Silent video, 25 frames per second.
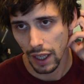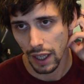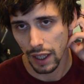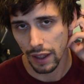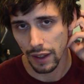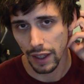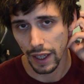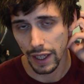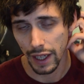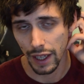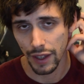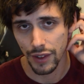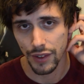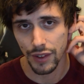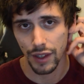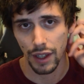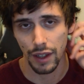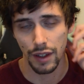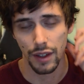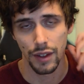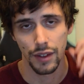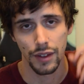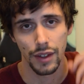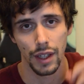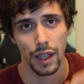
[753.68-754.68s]
And like I
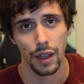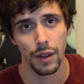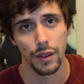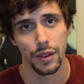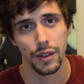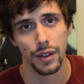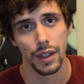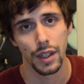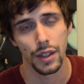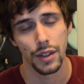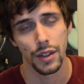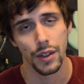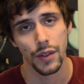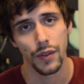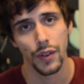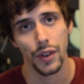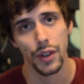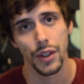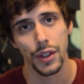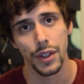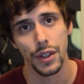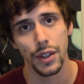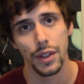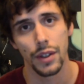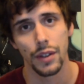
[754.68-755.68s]
said, the soundstage is
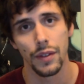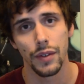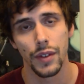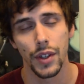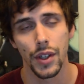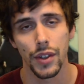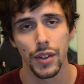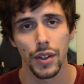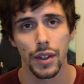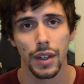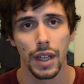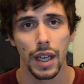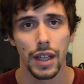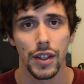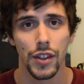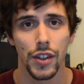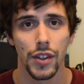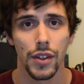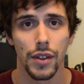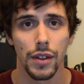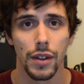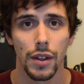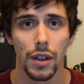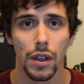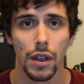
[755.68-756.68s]
very good. There's a
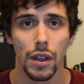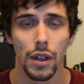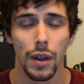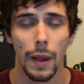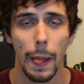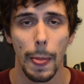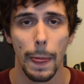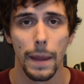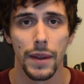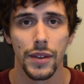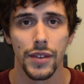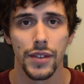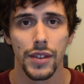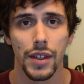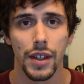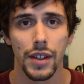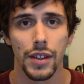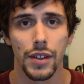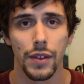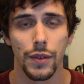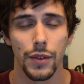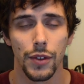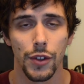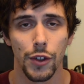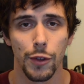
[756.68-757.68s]
nice
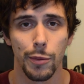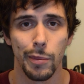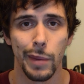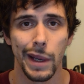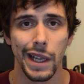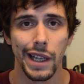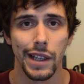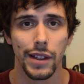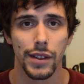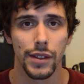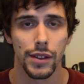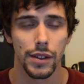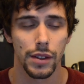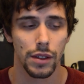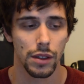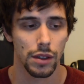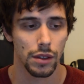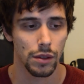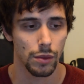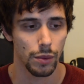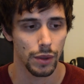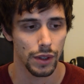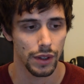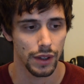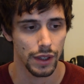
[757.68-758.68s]
sense of space
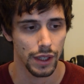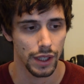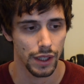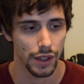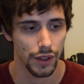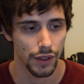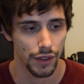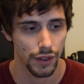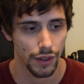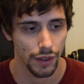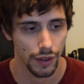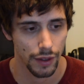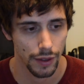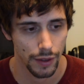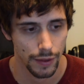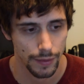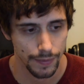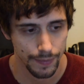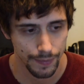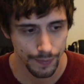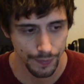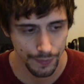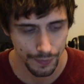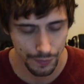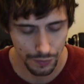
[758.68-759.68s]
with these.
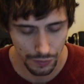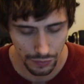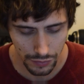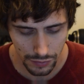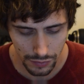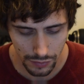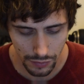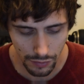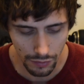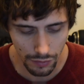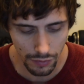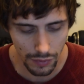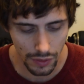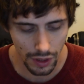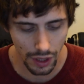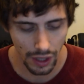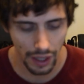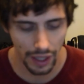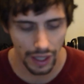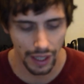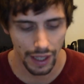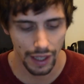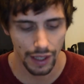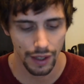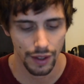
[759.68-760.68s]

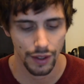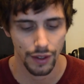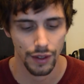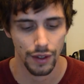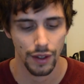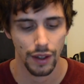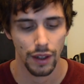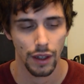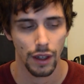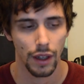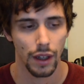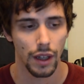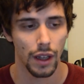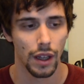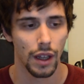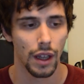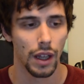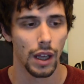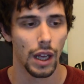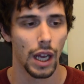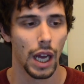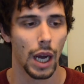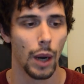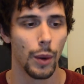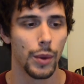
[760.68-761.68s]
And
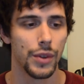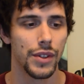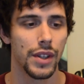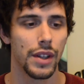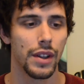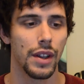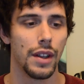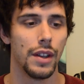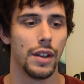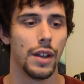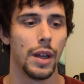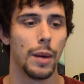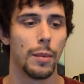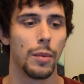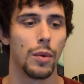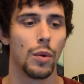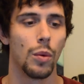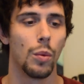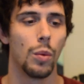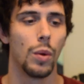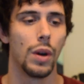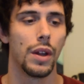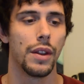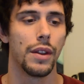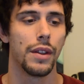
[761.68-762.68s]
I would say the
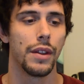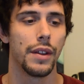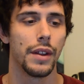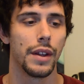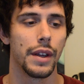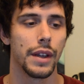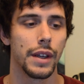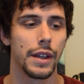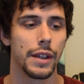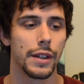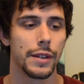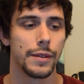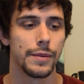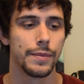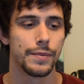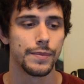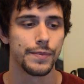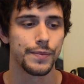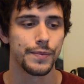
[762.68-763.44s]
number one thing